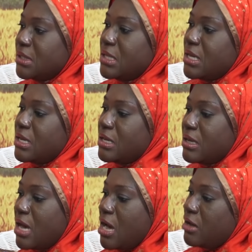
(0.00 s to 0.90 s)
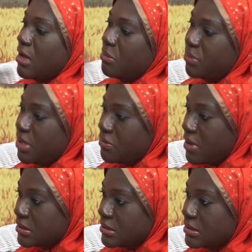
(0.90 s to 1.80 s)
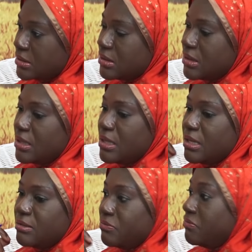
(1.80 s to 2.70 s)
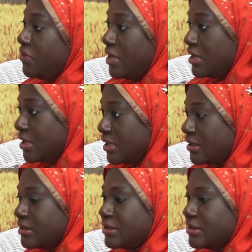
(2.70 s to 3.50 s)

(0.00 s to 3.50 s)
their uh, appearance the